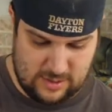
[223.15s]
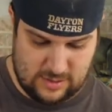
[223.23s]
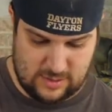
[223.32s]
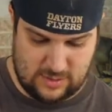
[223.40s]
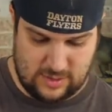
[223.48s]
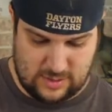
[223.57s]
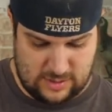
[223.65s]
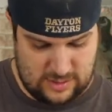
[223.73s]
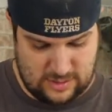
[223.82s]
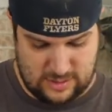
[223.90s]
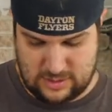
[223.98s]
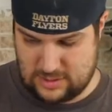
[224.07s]
So this
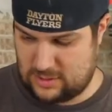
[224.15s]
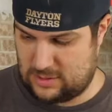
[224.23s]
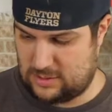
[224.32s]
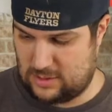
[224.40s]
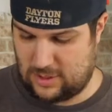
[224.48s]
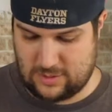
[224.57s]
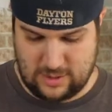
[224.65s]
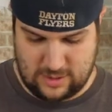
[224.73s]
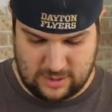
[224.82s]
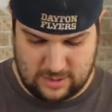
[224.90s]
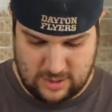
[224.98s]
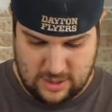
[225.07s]
is
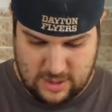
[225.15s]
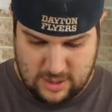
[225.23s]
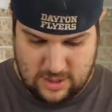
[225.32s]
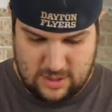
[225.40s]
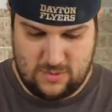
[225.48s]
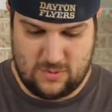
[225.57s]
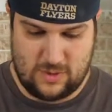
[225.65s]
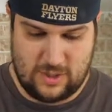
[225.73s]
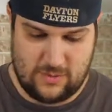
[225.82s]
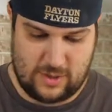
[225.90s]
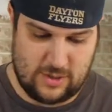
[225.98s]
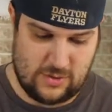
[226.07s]
nothing. Ooh, here
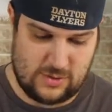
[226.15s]
we go.